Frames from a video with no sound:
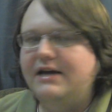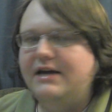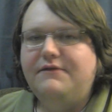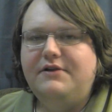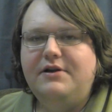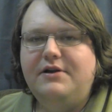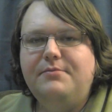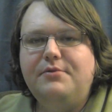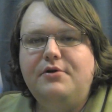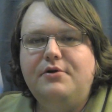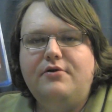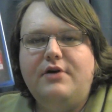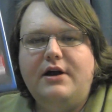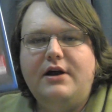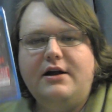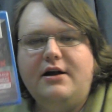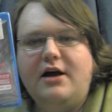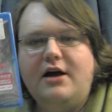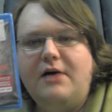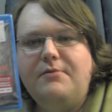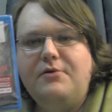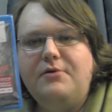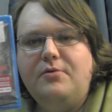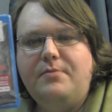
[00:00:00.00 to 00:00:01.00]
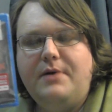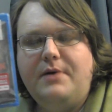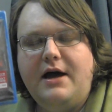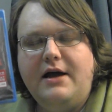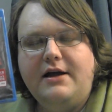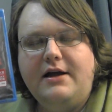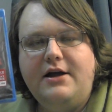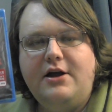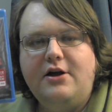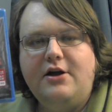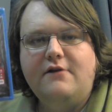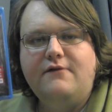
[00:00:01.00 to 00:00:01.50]
DVD Blu-ray combo
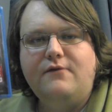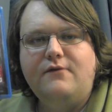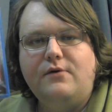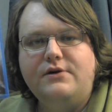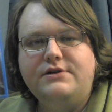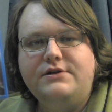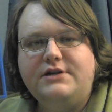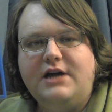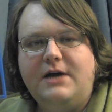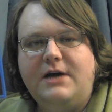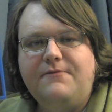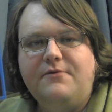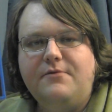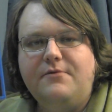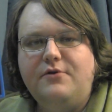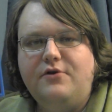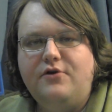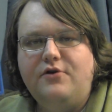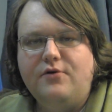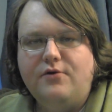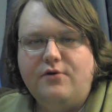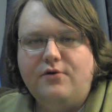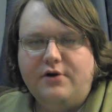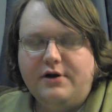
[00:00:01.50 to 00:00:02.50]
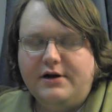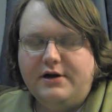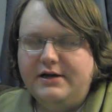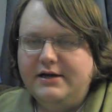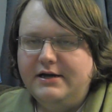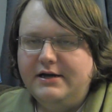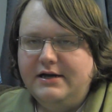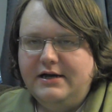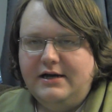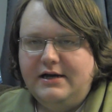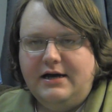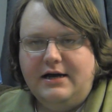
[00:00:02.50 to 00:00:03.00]
pack here for Escape from New York.
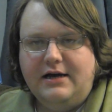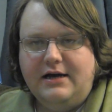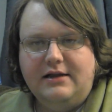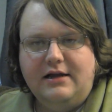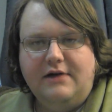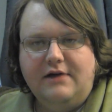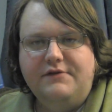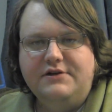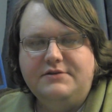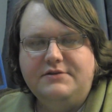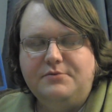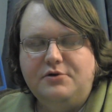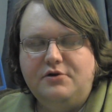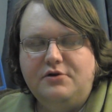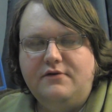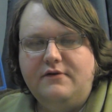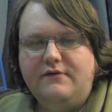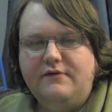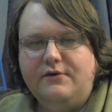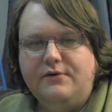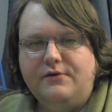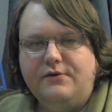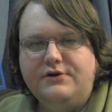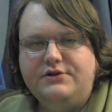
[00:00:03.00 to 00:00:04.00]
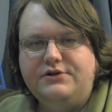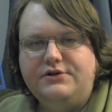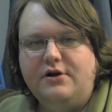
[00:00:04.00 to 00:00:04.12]
I love this movie, of course.